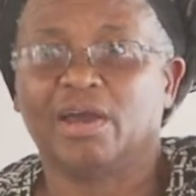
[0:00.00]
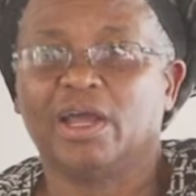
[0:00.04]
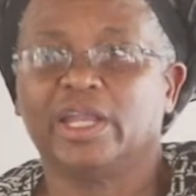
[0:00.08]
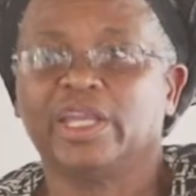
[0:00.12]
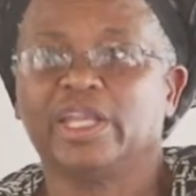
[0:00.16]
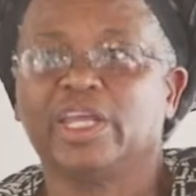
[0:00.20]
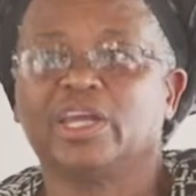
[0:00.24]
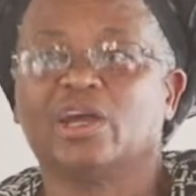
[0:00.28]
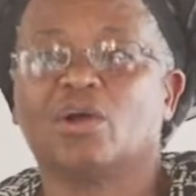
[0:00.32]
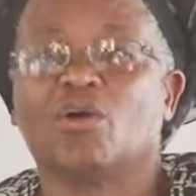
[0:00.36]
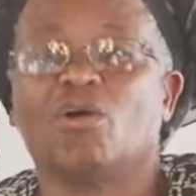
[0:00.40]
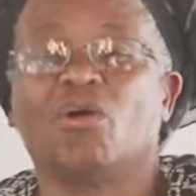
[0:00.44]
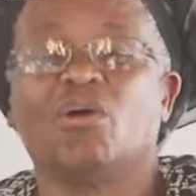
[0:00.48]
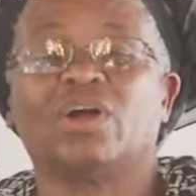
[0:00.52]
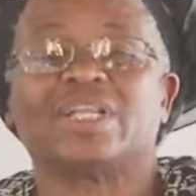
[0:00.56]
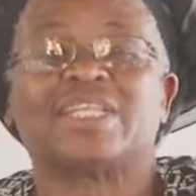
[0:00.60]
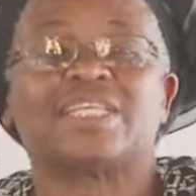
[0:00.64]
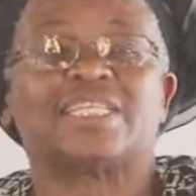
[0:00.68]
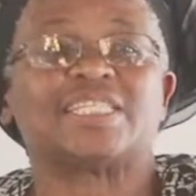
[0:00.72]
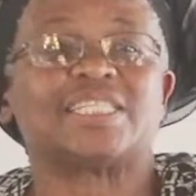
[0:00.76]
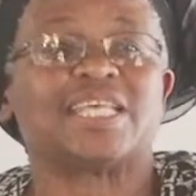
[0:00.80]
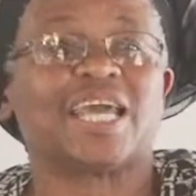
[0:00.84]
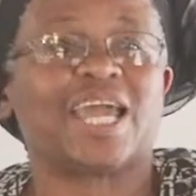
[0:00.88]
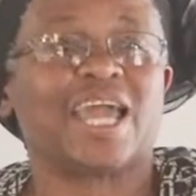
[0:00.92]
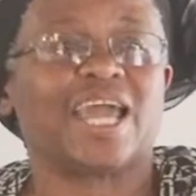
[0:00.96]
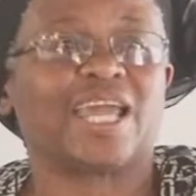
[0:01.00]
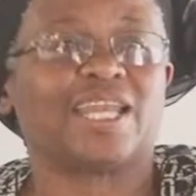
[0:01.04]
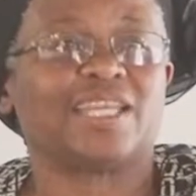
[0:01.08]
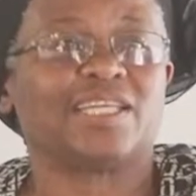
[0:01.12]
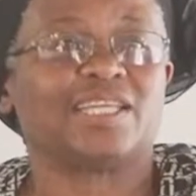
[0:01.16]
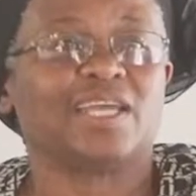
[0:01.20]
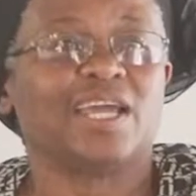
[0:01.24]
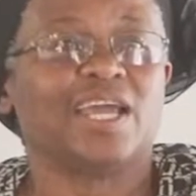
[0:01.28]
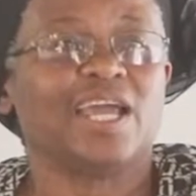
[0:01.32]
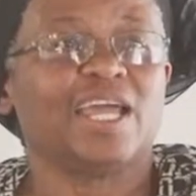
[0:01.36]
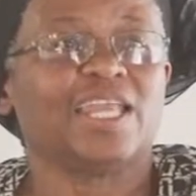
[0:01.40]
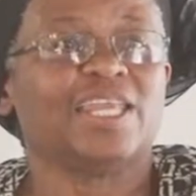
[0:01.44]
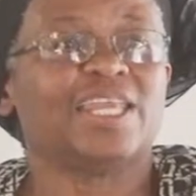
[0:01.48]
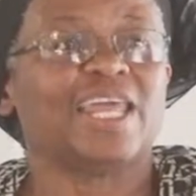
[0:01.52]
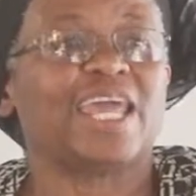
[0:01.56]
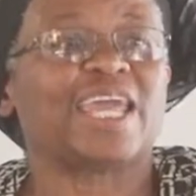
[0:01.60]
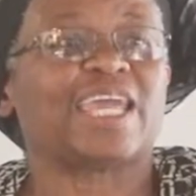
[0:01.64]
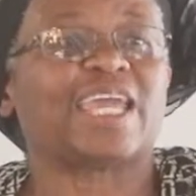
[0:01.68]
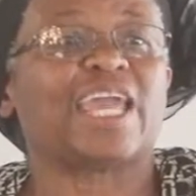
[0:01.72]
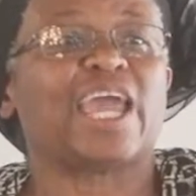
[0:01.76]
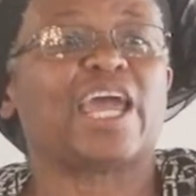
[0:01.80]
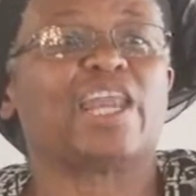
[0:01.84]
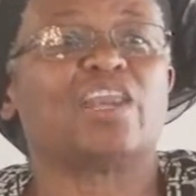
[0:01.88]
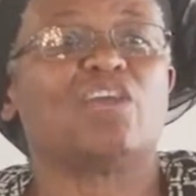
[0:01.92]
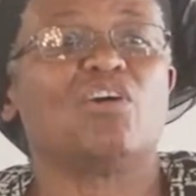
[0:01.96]
the court said they
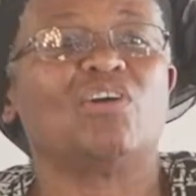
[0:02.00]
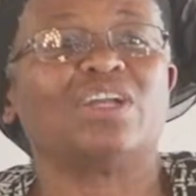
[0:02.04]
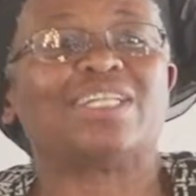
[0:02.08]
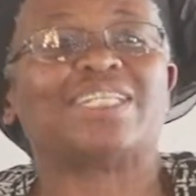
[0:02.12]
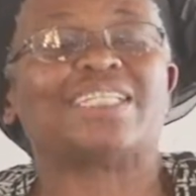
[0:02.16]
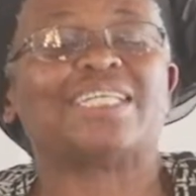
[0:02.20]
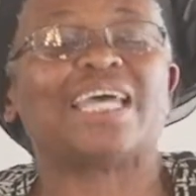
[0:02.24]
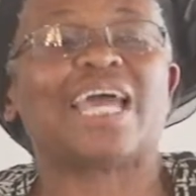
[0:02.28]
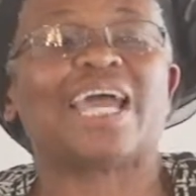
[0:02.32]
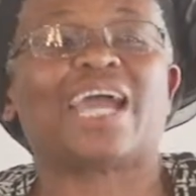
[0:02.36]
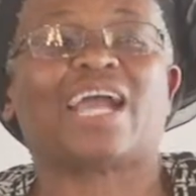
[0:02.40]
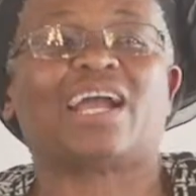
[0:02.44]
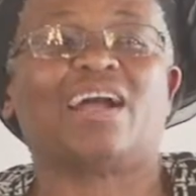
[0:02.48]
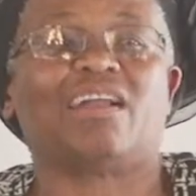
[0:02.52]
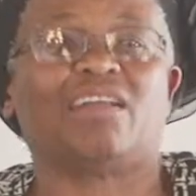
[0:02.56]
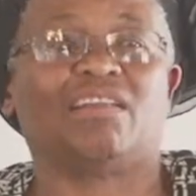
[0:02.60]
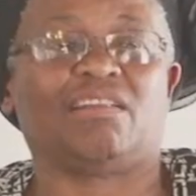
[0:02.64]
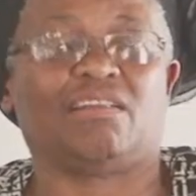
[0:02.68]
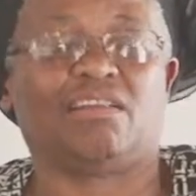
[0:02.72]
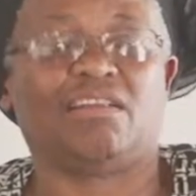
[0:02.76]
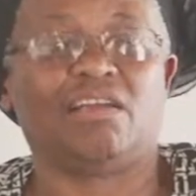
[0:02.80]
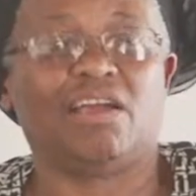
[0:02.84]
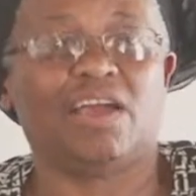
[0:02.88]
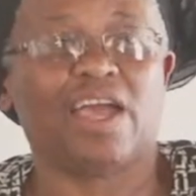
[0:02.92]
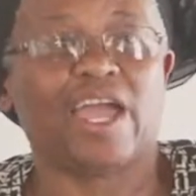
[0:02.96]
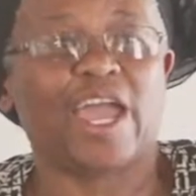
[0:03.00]
cannot tackle